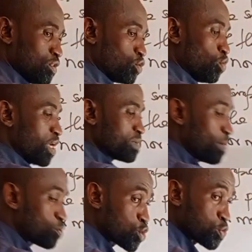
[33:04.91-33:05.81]
You must be
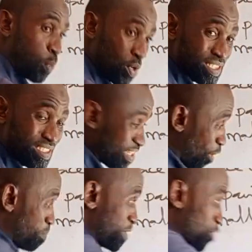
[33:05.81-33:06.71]
able to spot the
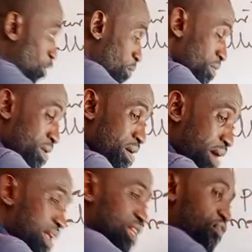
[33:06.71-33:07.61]
second medium
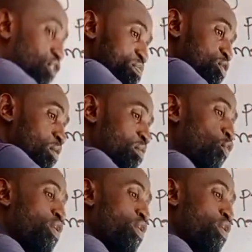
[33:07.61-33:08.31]
and the first medium.